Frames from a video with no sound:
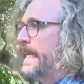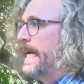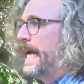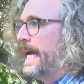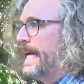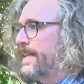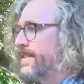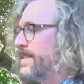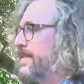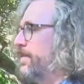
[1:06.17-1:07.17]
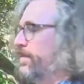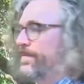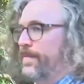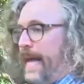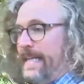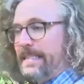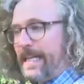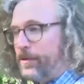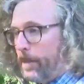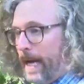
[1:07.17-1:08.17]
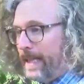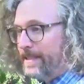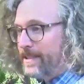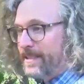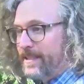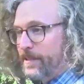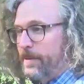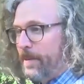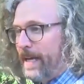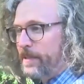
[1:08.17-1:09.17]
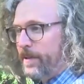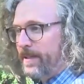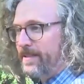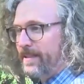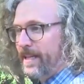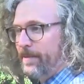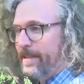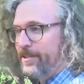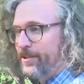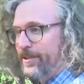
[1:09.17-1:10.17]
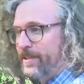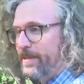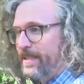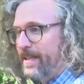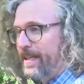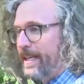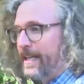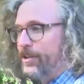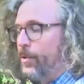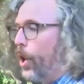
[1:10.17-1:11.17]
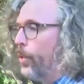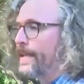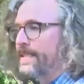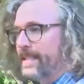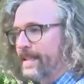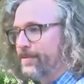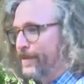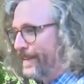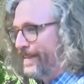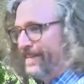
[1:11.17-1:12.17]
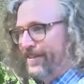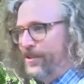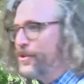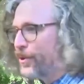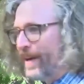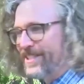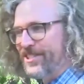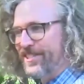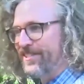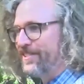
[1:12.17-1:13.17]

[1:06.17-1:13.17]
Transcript: And as an anthropologist, it's been my experience to come into a cemetery and you always leave with new questions,